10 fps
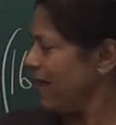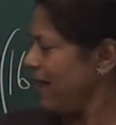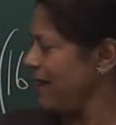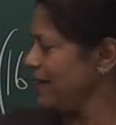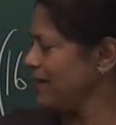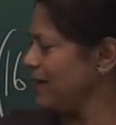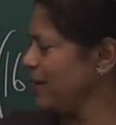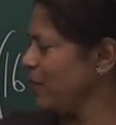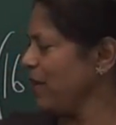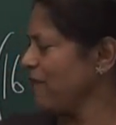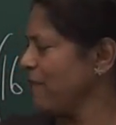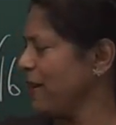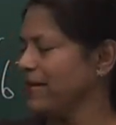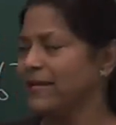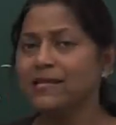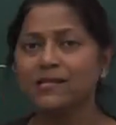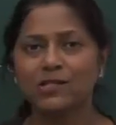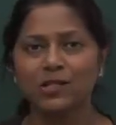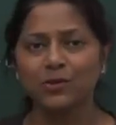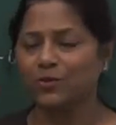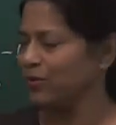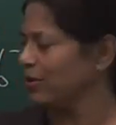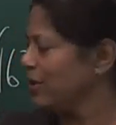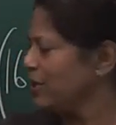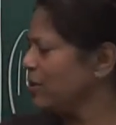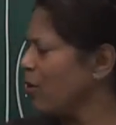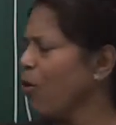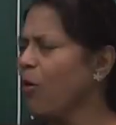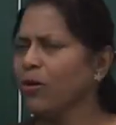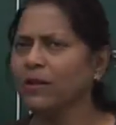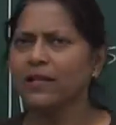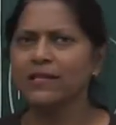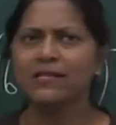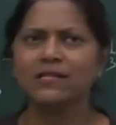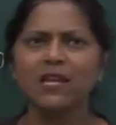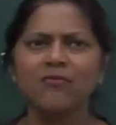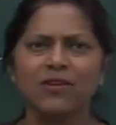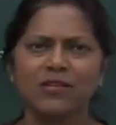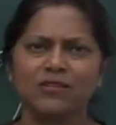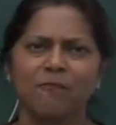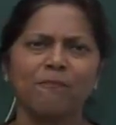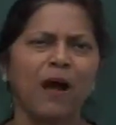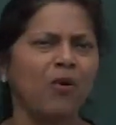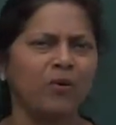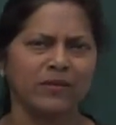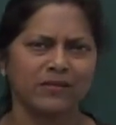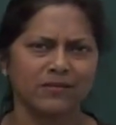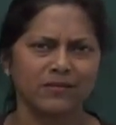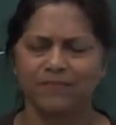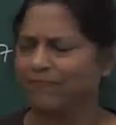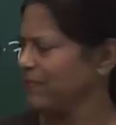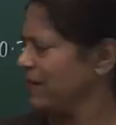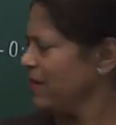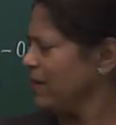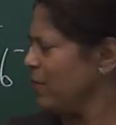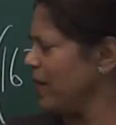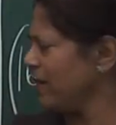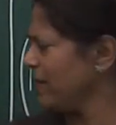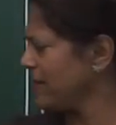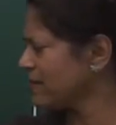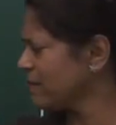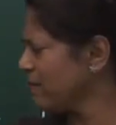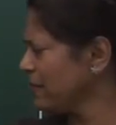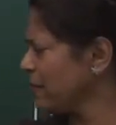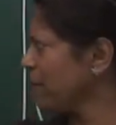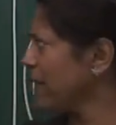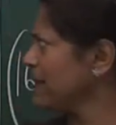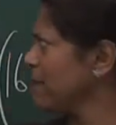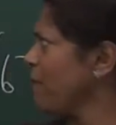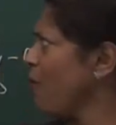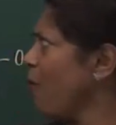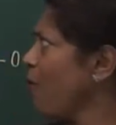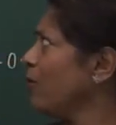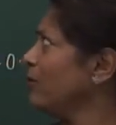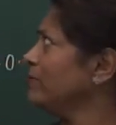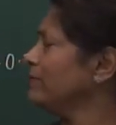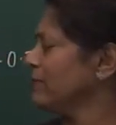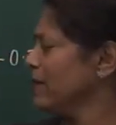And here we have a minus 2. They're all a series of powers. Well, let's multiply them all.